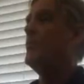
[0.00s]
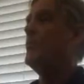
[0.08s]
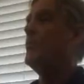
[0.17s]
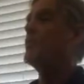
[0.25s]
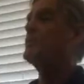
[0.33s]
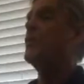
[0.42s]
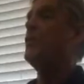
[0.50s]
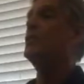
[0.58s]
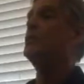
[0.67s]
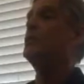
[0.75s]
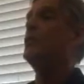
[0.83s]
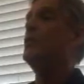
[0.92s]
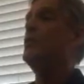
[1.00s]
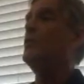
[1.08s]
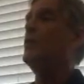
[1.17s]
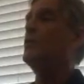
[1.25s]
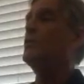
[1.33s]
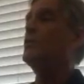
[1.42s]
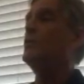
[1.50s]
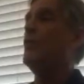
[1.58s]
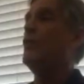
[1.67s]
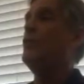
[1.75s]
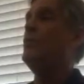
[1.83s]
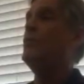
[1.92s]
there was also, that's the
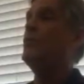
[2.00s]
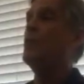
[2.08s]
home of